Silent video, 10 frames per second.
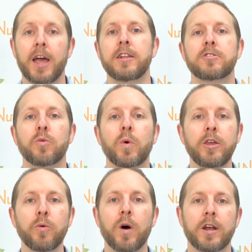And so what
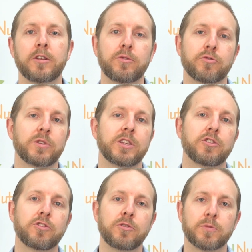you want to do is really
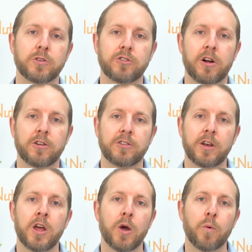supercharge it.